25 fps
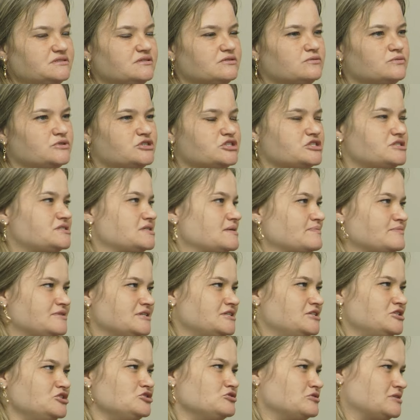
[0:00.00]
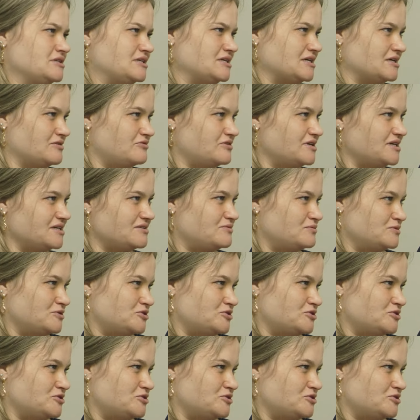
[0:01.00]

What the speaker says: which is something new that I read,